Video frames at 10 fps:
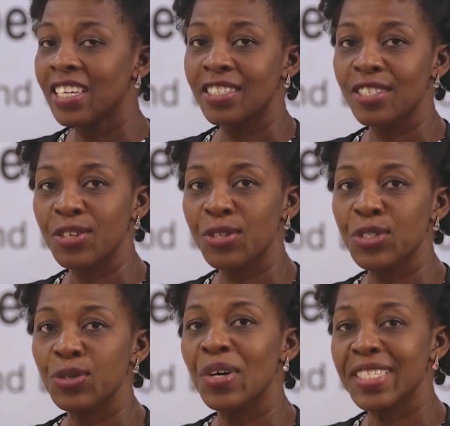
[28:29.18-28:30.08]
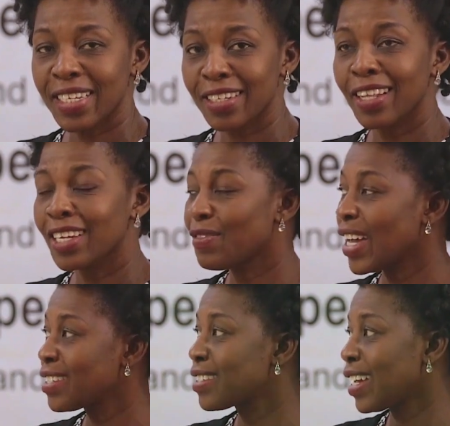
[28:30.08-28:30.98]
She's also a technical
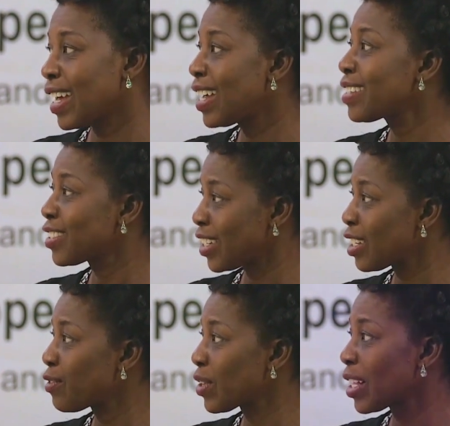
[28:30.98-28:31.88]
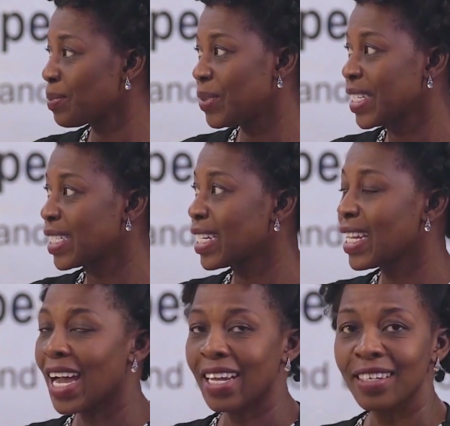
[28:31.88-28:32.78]
advisor and a gender focal
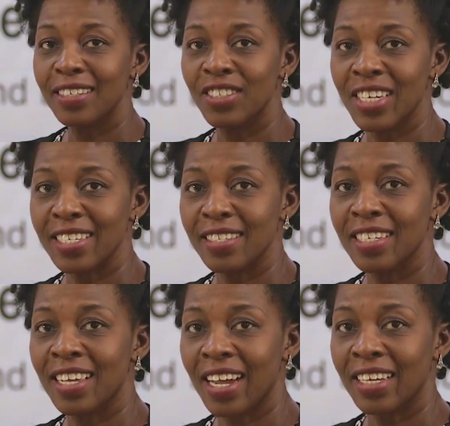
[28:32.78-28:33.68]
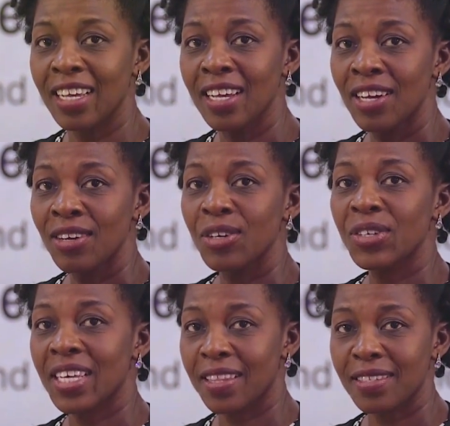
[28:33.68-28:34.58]
person at GIZ Ghana. We're
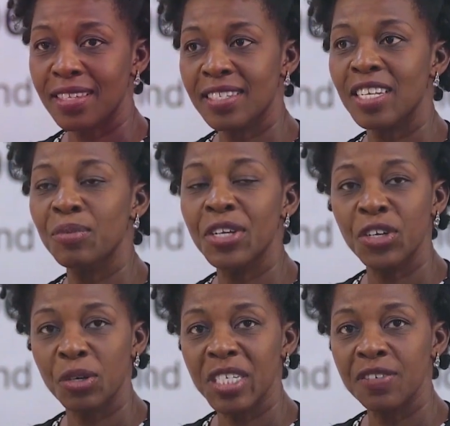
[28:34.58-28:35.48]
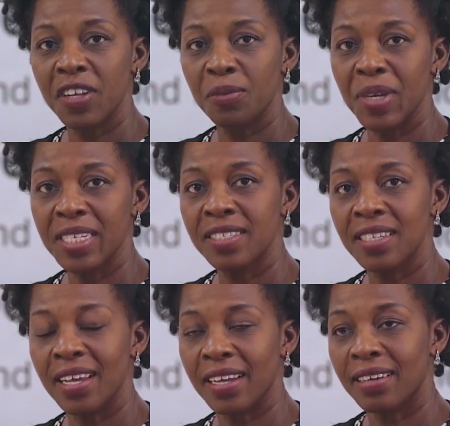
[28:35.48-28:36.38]
looking at the Sustainable Economic Development
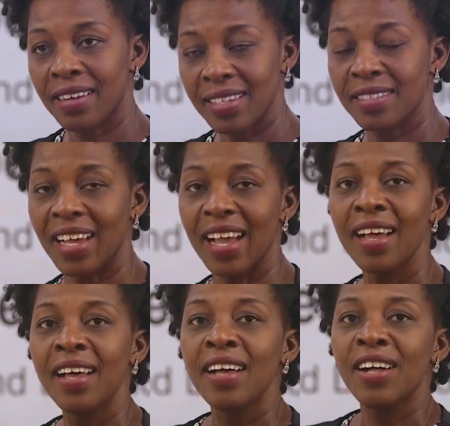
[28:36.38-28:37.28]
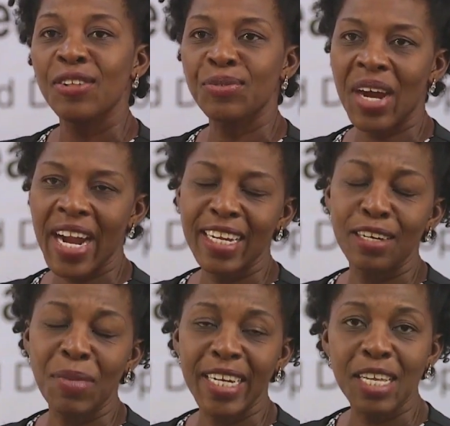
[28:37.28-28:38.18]
cluster. All right,
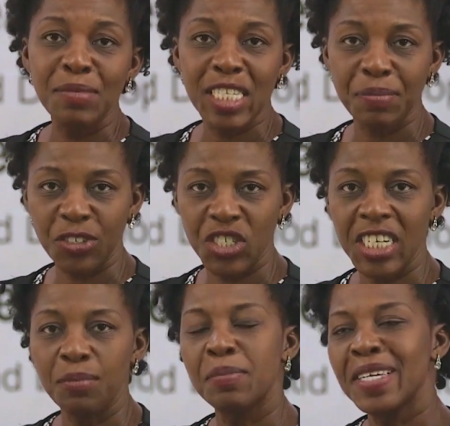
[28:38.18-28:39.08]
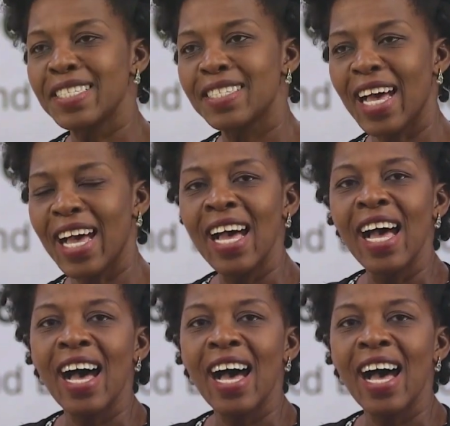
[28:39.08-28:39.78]
and my name is Patricia Bamensa.